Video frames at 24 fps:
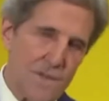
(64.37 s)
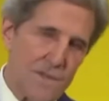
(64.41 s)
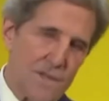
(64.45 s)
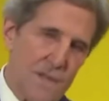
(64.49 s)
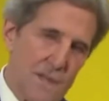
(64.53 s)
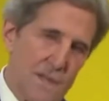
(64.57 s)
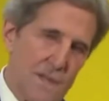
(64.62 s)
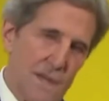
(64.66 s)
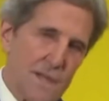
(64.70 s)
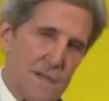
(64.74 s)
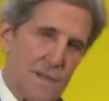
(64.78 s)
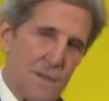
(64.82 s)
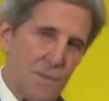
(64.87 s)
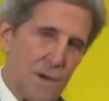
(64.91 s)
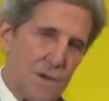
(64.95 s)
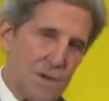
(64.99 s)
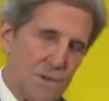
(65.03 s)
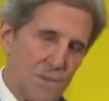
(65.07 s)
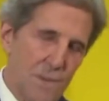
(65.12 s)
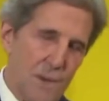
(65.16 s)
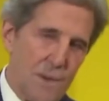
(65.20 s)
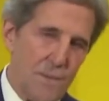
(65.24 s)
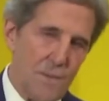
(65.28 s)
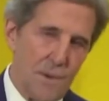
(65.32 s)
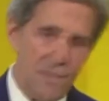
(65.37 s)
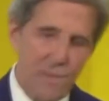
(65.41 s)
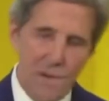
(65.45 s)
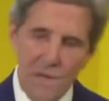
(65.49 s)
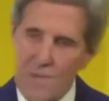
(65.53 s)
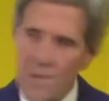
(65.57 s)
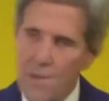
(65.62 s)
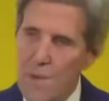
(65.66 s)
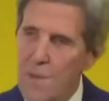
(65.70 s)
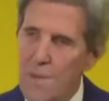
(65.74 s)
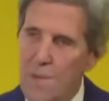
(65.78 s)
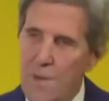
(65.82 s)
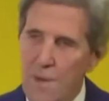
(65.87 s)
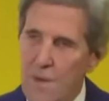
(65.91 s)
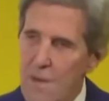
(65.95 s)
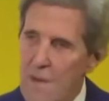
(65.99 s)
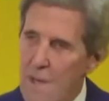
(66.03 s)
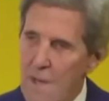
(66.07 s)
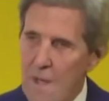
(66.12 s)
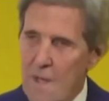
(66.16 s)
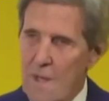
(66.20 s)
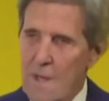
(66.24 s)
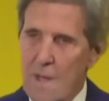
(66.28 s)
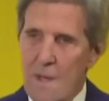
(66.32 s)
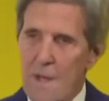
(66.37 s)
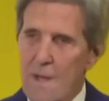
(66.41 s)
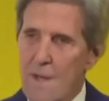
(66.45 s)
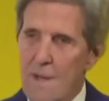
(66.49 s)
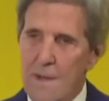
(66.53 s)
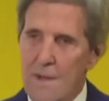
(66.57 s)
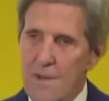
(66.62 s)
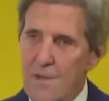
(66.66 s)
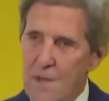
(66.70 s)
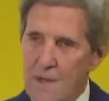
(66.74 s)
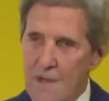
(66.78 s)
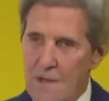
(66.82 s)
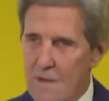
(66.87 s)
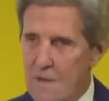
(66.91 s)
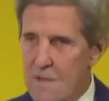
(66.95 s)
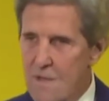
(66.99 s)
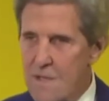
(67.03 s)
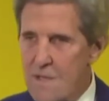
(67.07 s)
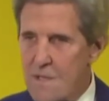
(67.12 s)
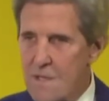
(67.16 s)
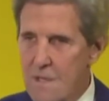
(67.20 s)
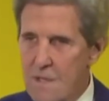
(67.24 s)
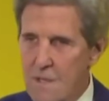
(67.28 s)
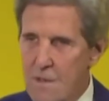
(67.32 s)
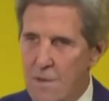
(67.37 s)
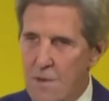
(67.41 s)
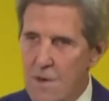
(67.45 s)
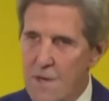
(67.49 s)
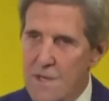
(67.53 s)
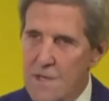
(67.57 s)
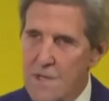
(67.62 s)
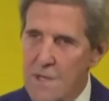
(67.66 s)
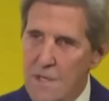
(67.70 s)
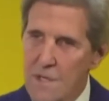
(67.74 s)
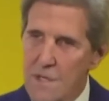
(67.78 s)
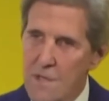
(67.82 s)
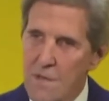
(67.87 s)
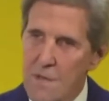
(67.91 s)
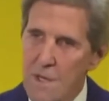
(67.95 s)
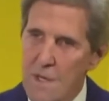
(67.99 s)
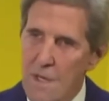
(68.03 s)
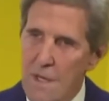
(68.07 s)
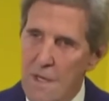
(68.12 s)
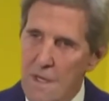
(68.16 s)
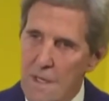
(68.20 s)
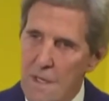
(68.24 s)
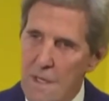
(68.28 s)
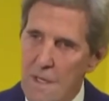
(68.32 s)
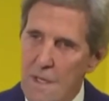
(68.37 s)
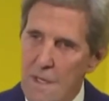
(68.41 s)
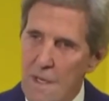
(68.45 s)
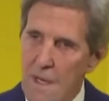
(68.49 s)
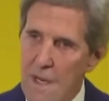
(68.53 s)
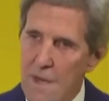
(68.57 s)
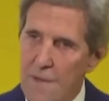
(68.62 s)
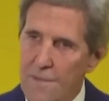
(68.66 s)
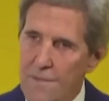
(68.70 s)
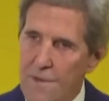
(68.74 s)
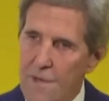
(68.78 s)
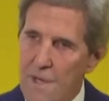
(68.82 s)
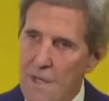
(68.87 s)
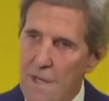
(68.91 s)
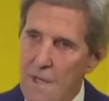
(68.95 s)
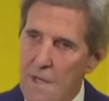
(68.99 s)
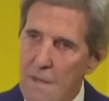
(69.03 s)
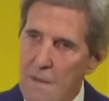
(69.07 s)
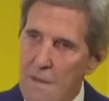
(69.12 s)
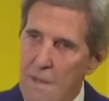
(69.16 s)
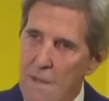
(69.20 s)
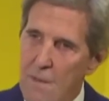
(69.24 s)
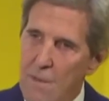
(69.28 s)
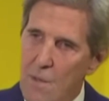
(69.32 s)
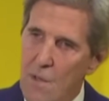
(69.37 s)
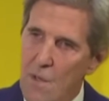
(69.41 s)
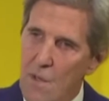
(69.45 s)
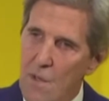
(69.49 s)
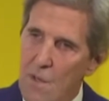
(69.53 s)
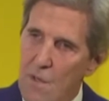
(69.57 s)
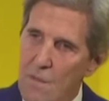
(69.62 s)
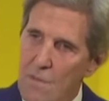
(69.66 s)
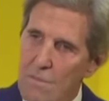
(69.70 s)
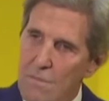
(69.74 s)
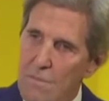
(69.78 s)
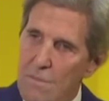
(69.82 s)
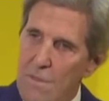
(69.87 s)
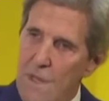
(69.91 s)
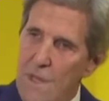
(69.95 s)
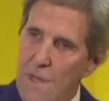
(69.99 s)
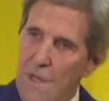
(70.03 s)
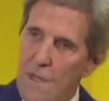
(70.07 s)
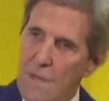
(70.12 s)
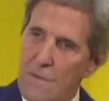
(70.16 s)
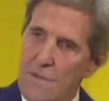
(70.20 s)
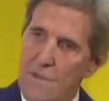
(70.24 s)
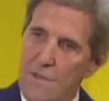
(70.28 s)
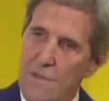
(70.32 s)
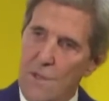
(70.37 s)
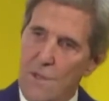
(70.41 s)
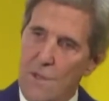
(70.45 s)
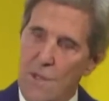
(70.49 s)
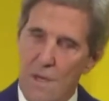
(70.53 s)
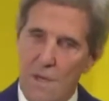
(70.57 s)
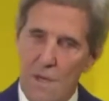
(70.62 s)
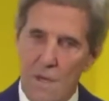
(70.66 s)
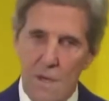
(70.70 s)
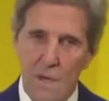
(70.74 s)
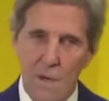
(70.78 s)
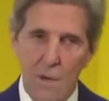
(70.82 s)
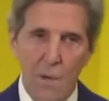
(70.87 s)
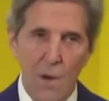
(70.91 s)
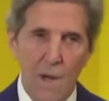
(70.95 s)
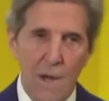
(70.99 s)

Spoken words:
you said that to most people, they think you're just a crazy tree-hugging, lefty, liberal, you know, do-gooder,